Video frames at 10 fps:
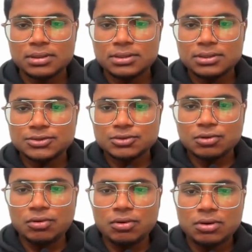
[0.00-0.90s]

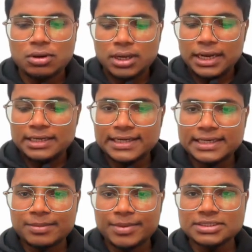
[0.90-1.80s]
So in that
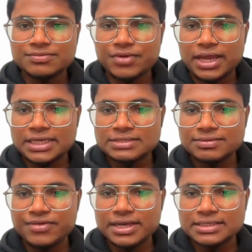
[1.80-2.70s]
comments, as
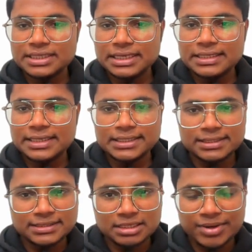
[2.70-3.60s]
we can see in
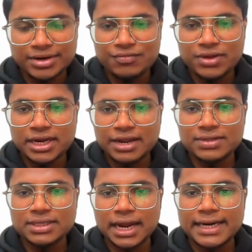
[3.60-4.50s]
this comment, we are
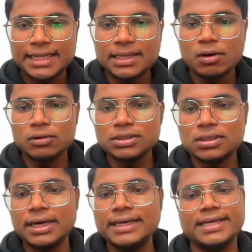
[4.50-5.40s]
having the ID,
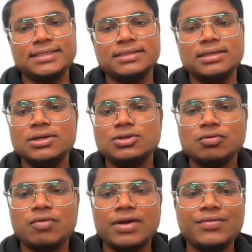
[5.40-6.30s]
author, and text. So
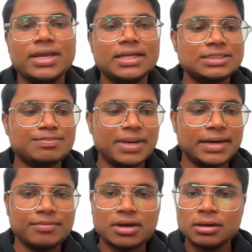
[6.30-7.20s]
what we can
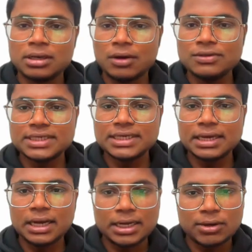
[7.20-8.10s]
display now is that
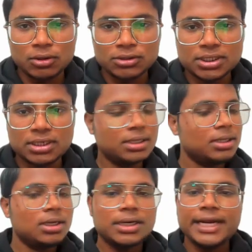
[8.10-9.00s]
author
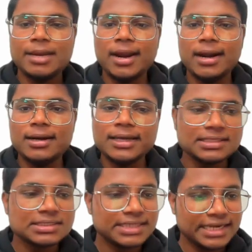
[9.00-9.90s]
name and
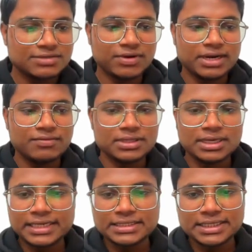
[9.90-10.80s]
his text, whatever the
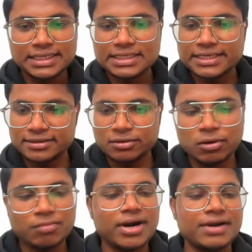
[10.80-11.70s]
text he has written
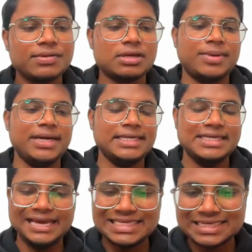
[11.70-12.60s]
or whatever the comment
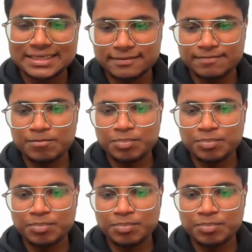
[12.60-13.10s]
he has written.